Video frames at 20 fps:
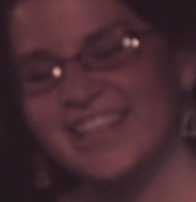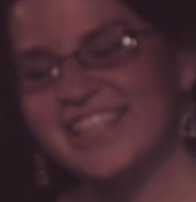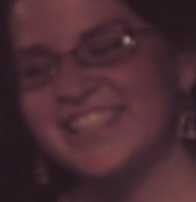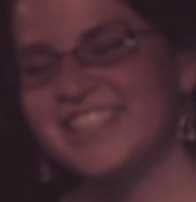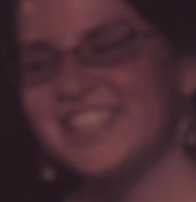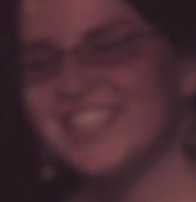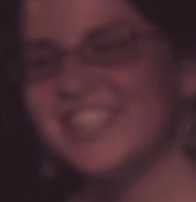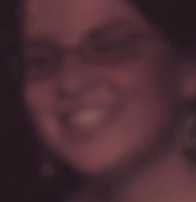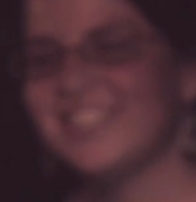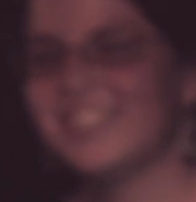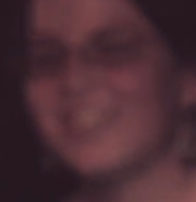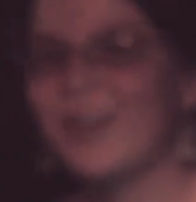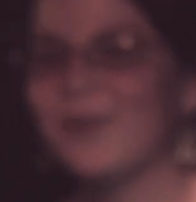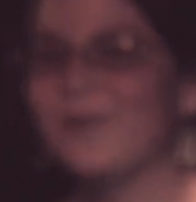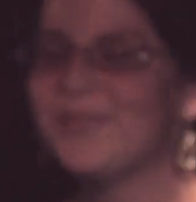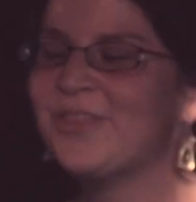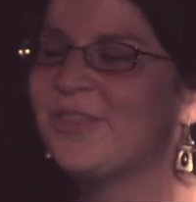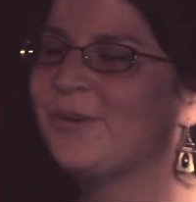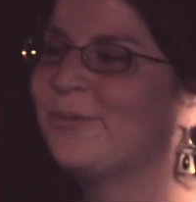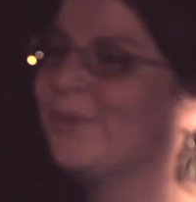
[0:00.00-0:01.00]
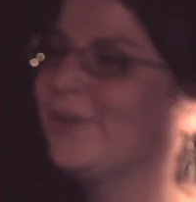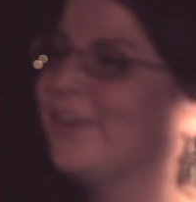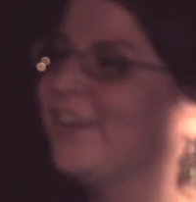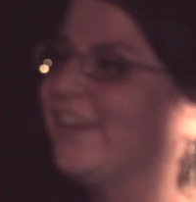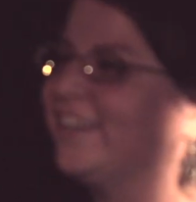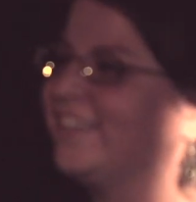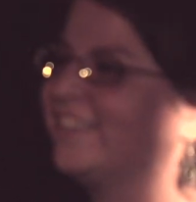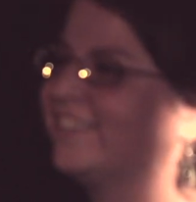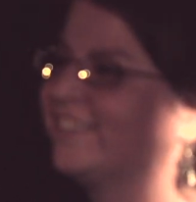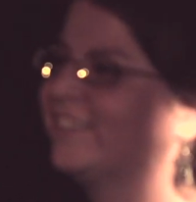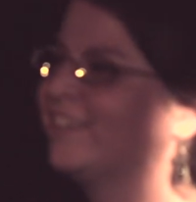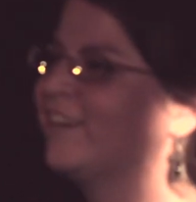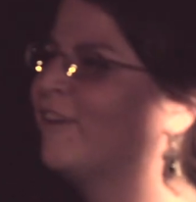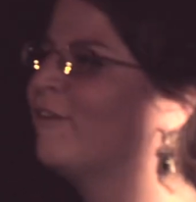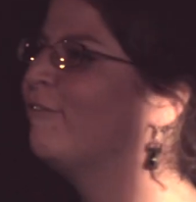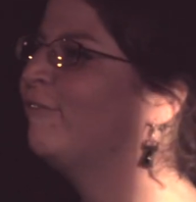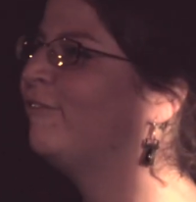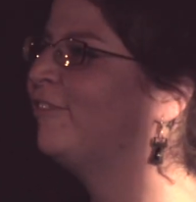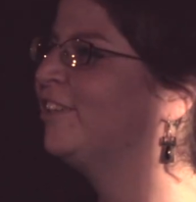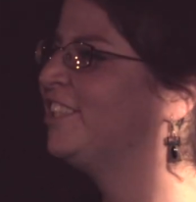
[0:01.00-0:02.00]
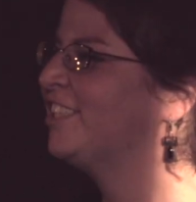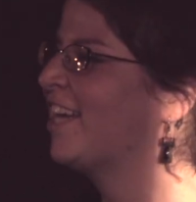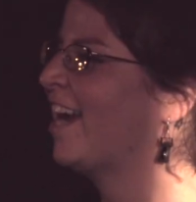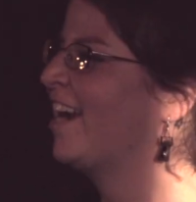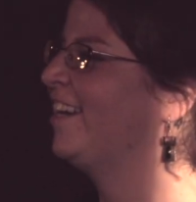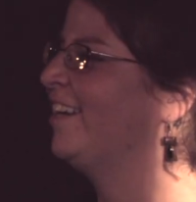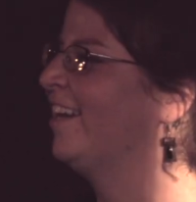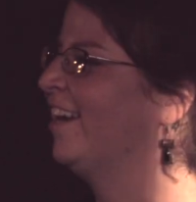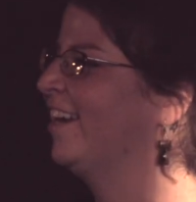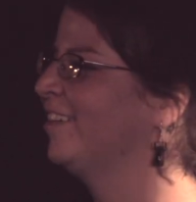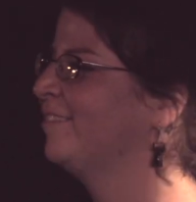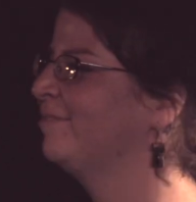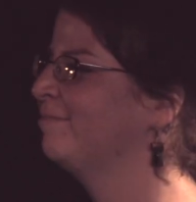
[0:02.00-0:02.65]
Let's just start with the word, vagina.